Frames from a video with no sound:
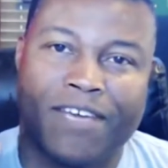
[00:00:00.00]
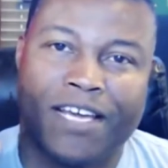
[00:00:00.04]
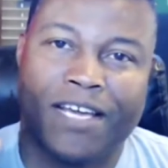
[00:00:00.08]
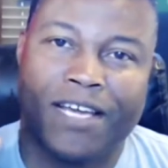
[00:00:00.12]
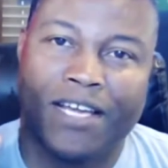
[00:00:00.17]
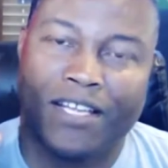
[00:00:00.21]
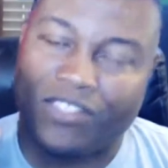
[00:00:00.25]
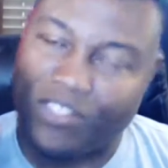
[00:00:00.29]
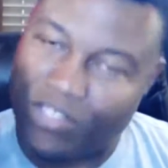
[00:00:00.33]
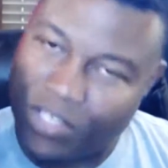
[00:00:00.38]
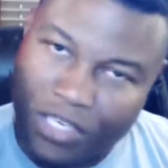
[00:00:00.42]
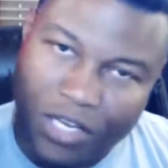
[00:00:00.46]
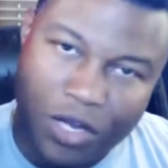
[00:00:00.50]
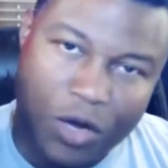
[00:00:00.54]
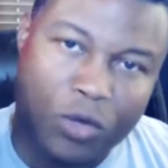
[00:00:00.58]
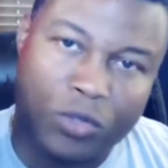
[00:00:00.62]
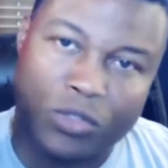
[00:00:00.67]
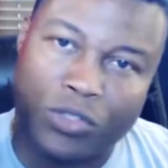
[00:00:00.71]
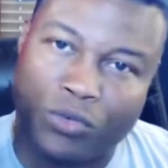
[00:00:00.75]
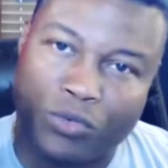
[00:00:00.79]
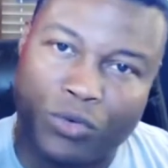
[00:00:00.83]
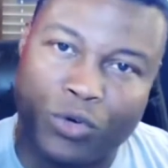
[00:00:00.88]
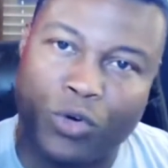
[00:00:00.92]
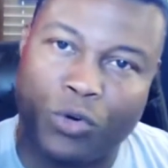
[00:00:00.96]
It's the golden
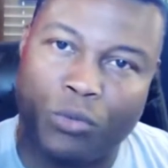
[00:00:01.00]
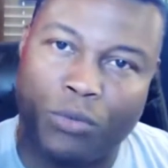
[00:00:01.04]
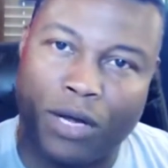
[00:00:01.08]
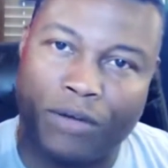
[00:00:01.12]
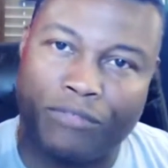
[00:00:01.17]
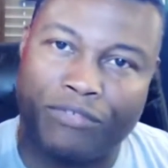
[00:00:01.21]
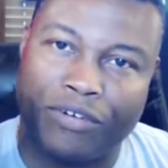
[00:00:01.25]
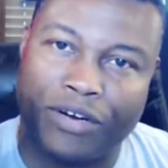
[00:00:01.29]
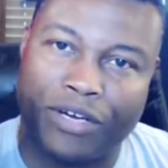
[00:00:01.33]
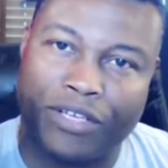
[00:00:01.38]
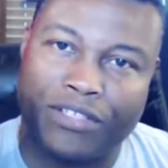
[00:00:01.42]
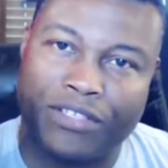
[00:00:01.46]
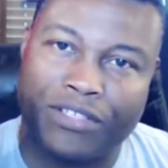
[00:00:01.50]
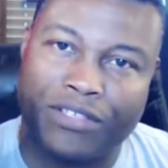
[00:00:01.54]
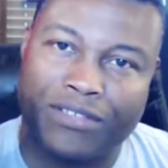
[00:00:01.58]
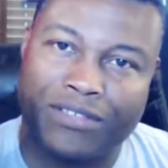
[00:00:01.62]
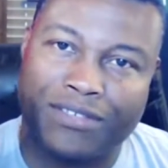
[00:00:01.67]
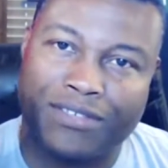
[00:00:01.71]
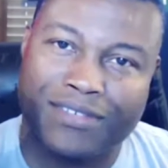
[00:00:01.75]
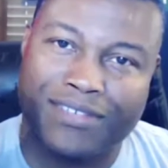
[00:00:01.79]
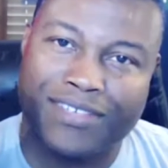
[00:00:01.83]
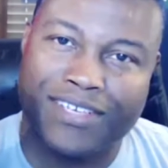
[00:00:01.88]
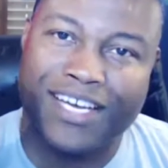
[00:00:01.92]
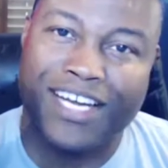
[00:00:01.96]
rule, my friends.
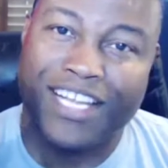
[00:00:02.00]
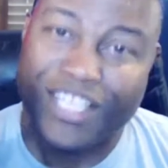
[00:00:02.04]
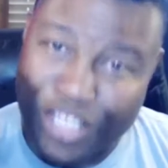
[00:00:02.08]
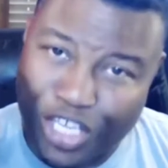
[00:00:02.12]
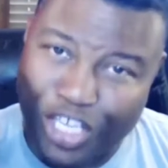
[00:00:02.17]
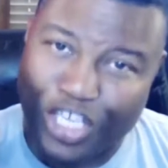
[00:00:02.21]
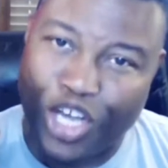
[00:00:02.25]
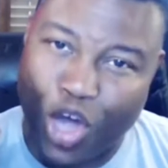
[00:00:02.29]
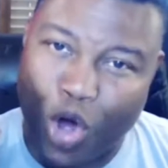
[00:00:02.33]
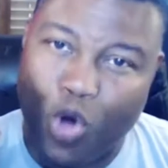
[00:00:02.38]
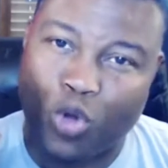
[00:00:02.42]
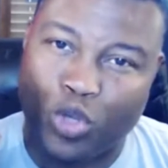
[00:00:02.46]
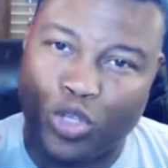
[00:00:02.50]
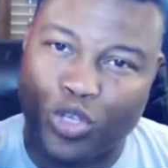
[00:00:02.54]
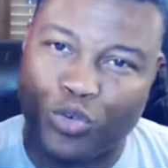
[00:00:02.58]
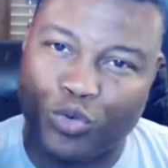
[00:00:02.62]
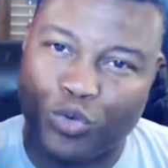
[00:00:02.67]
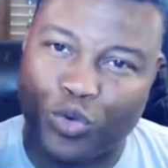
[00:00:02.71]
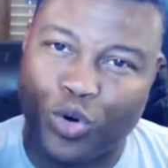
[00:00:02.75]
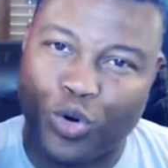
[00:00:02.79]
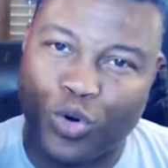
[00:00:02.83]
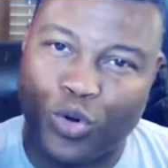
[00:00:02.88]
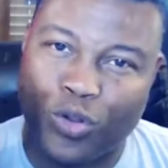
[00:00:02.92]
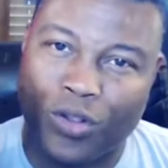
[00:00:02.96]
The golden
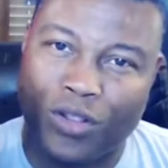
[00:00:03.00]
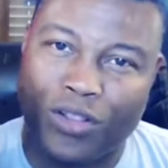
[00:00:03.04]
rule.